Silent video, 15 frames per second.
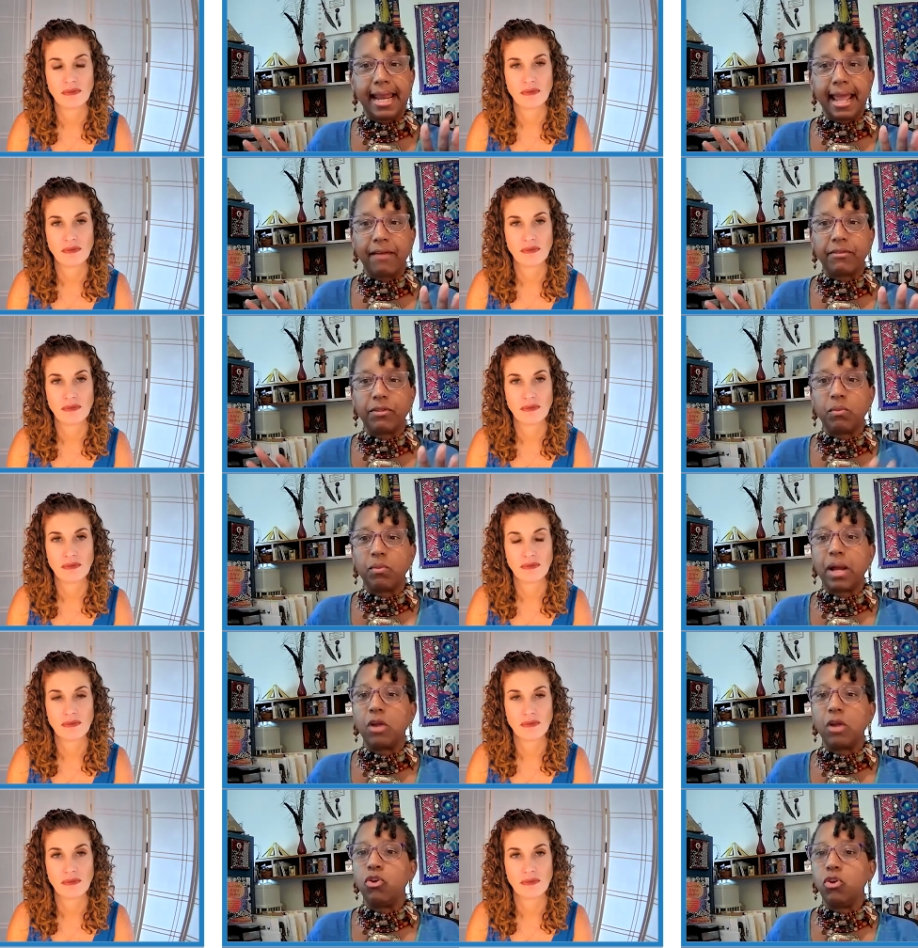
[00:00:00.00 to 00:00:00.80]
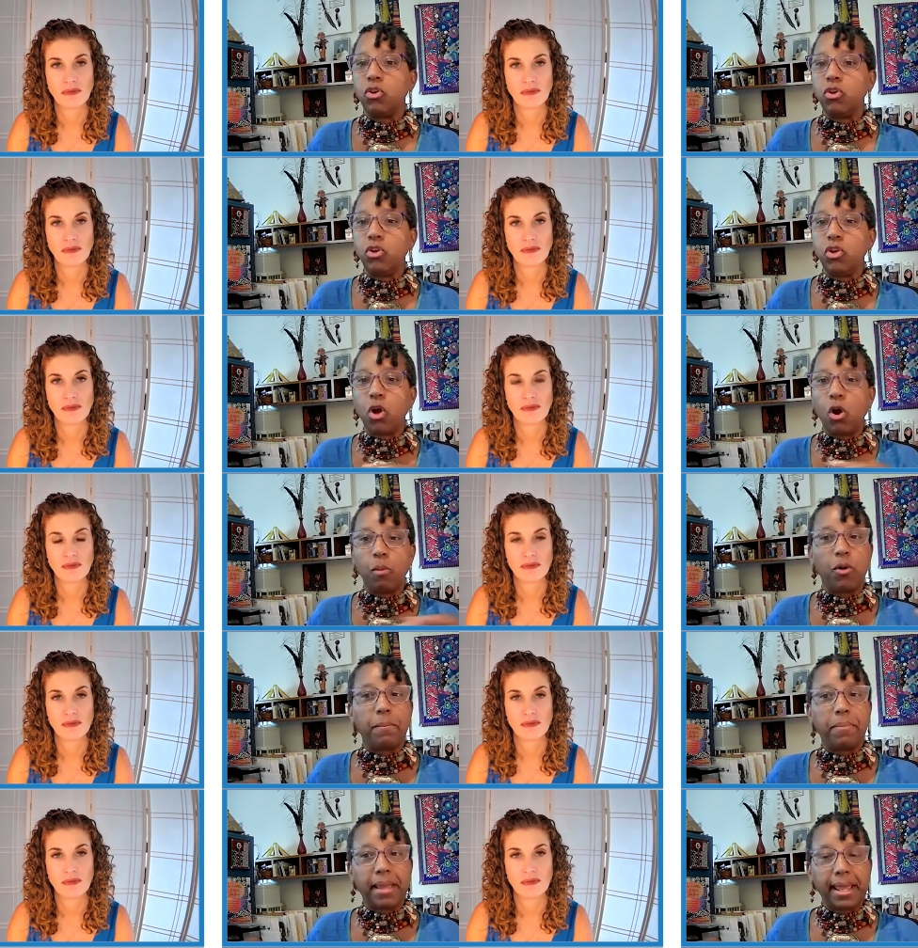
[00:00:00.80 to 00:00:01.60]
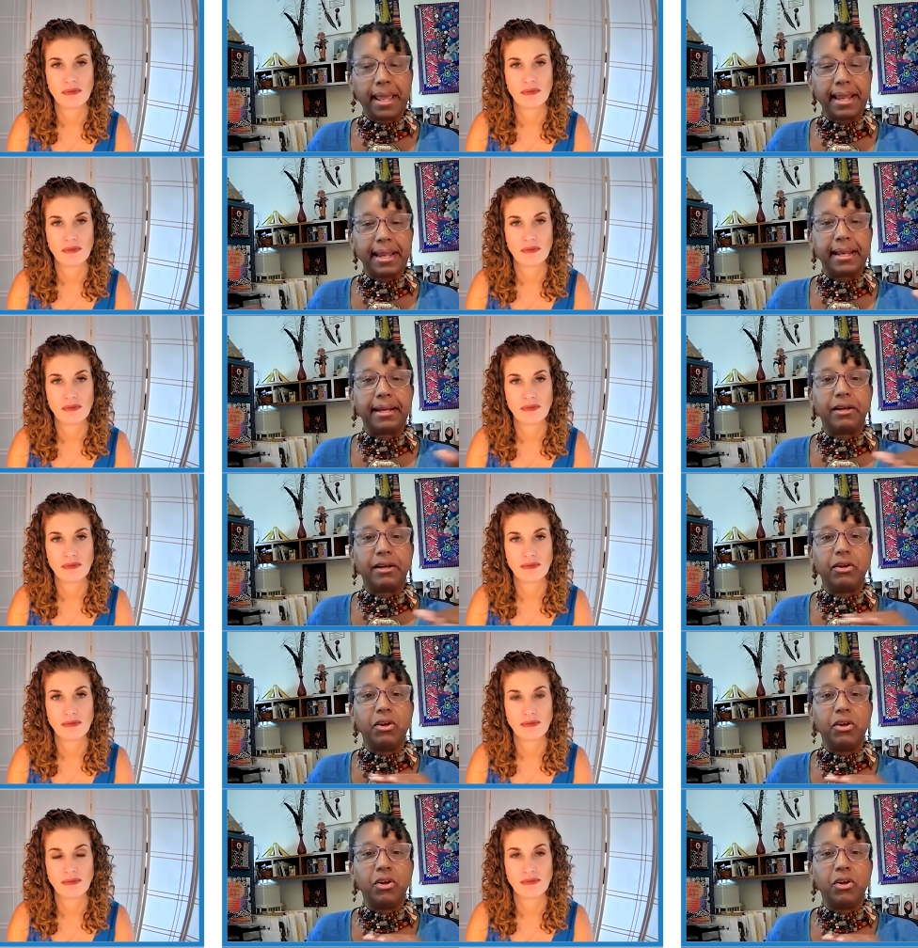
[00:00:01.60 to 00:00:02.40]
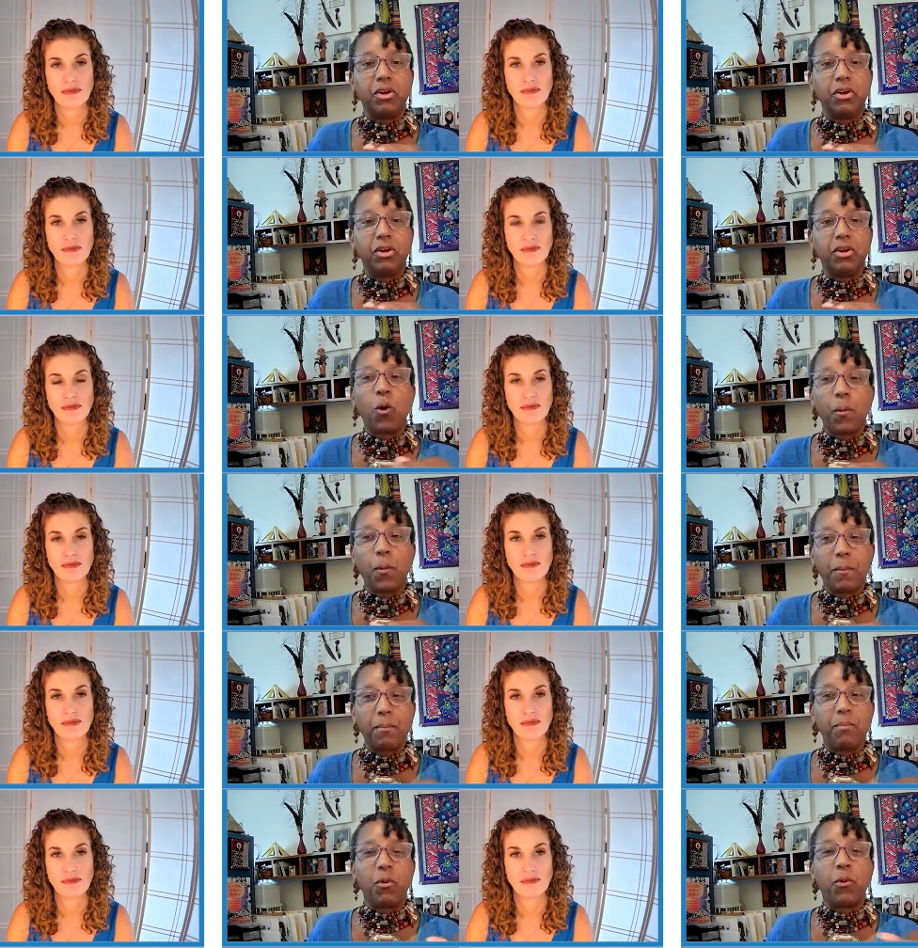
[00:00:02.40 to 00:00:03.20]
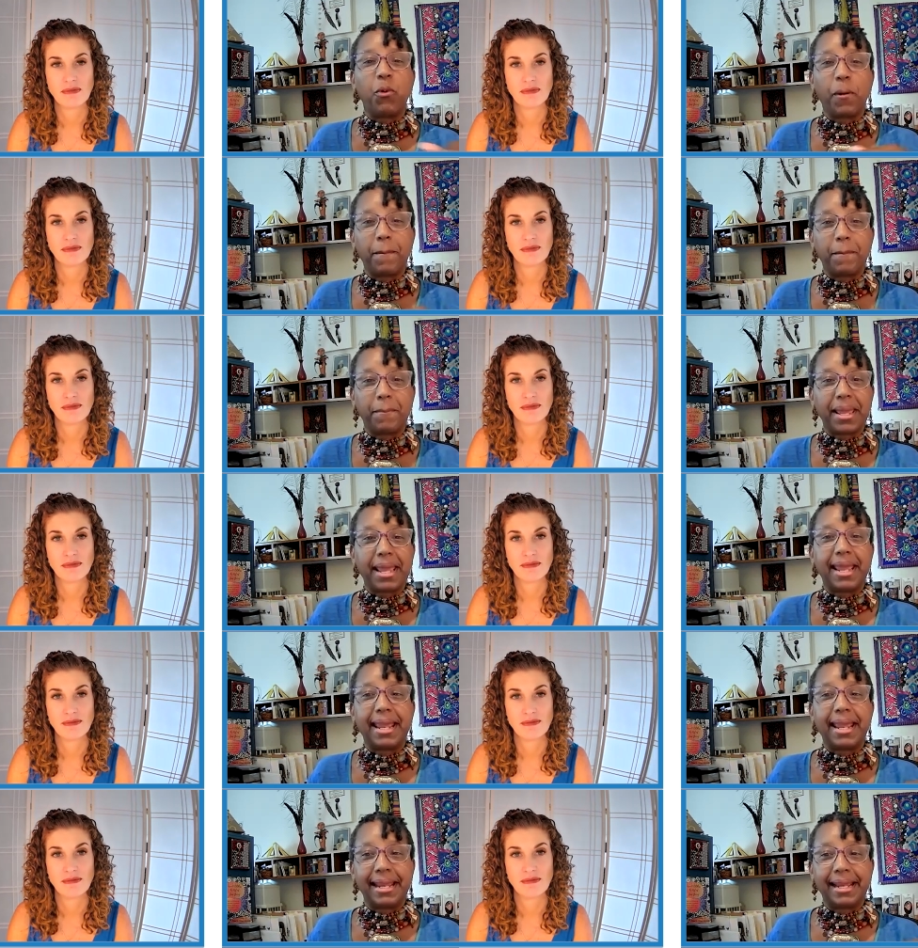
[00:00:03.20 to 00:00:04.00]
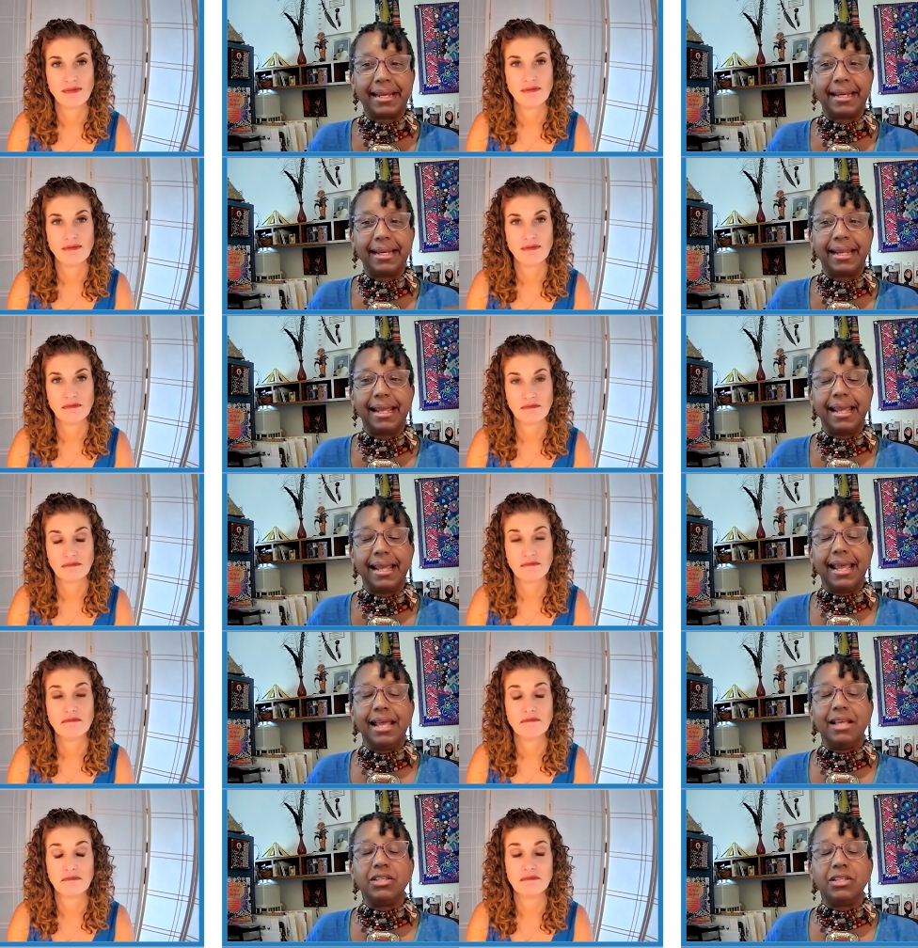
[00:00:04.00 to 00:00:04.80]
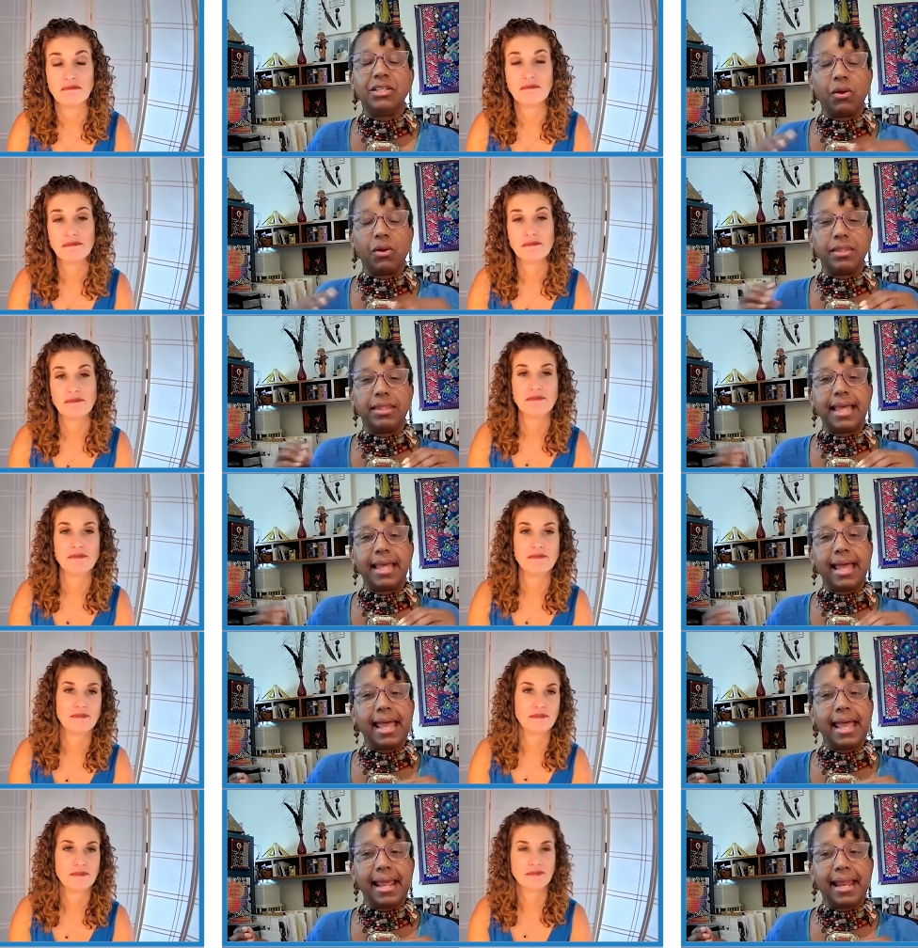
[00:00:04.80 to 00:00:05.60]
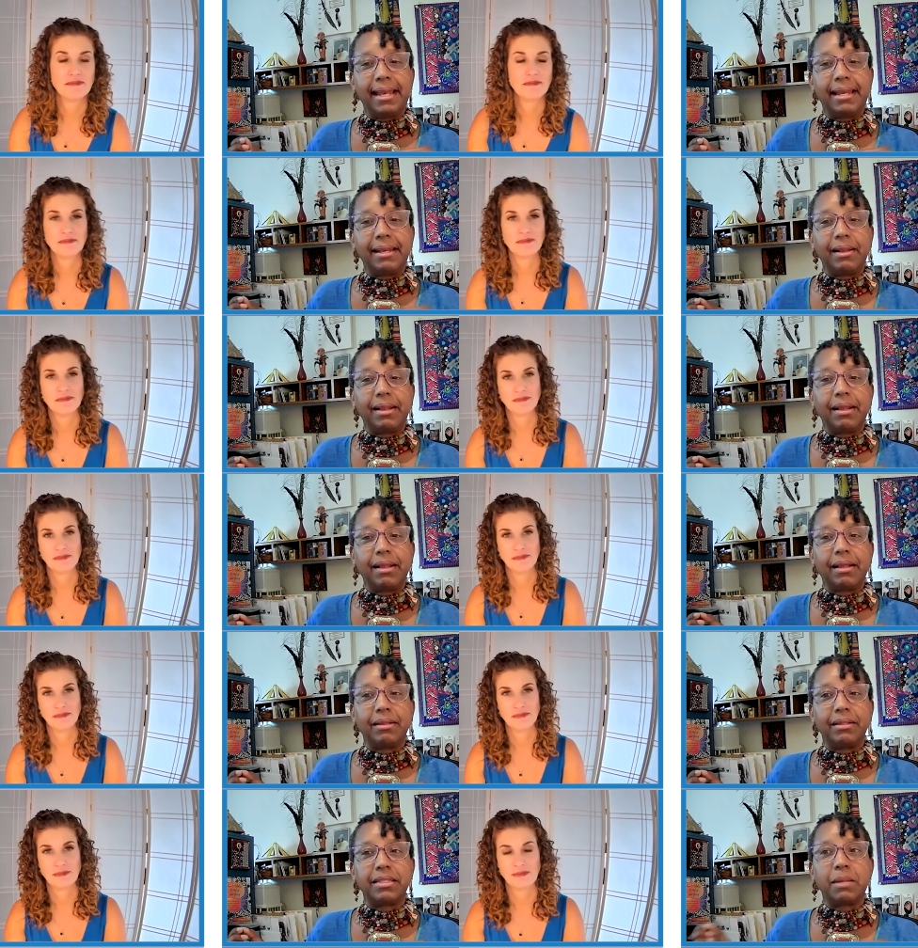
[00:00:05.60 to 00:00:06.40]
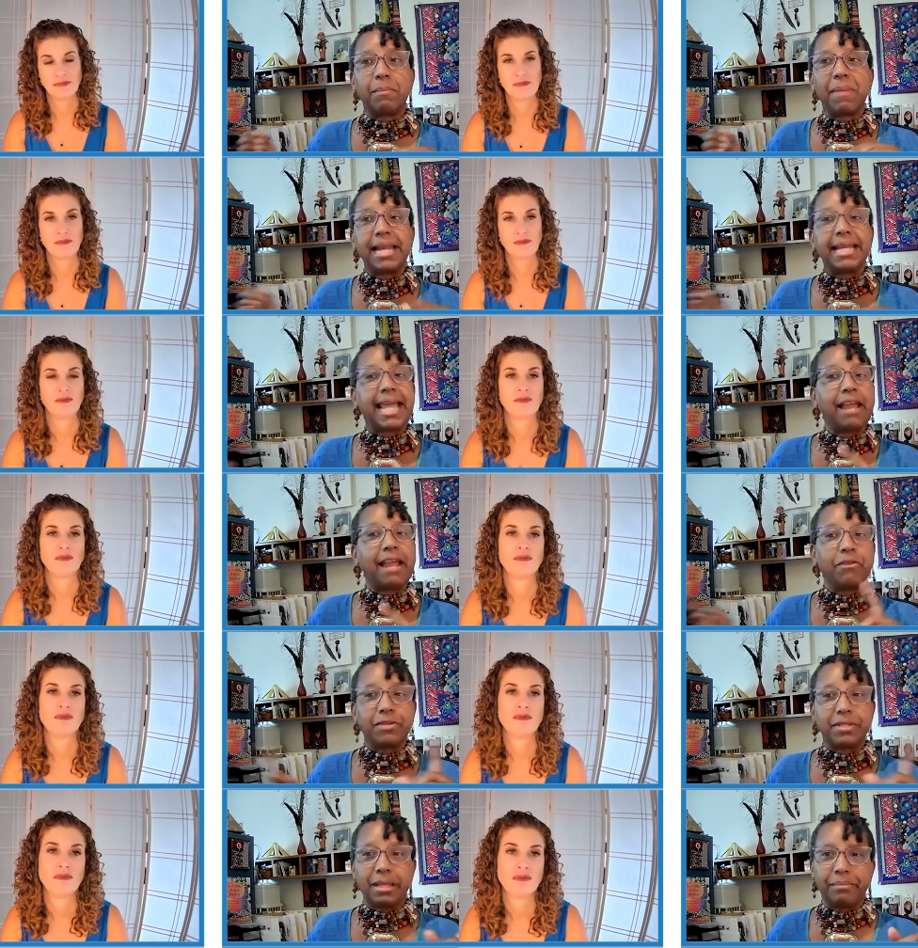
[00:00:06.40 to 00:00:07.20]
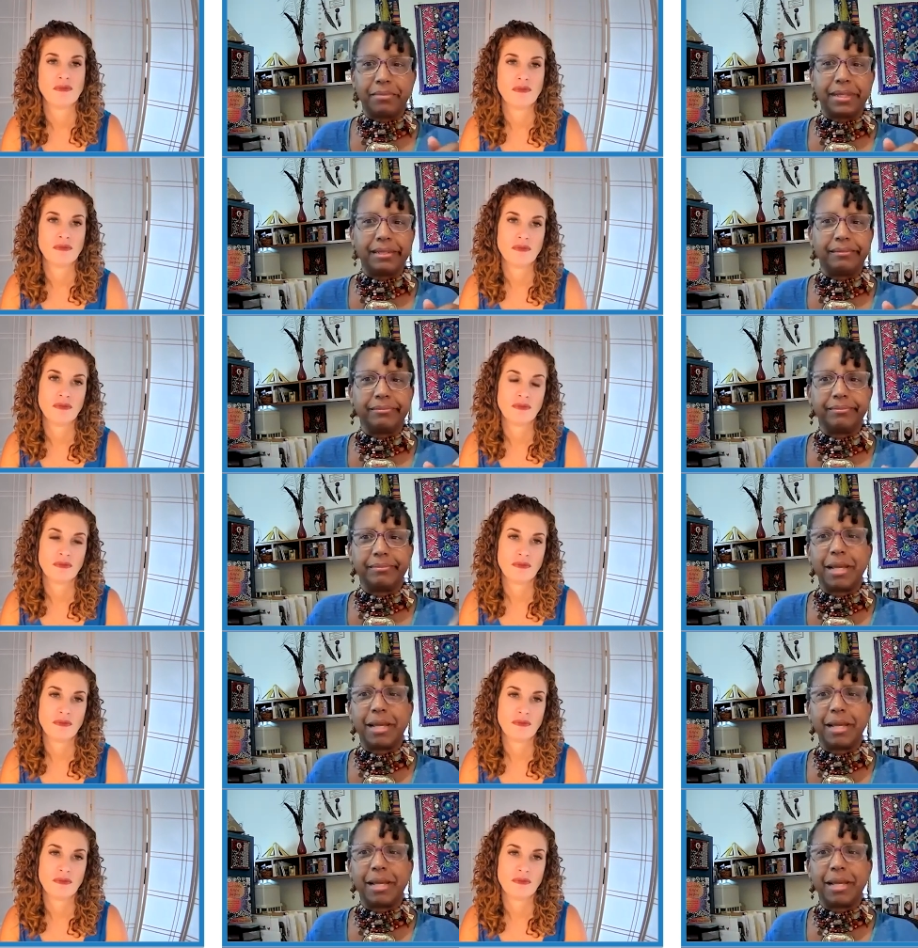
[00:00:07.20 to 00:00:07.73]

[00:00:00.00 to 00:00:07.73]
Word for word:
Speaker 1: after a while, no more pain, no more pain so mm-hmm. then somebody gave her something.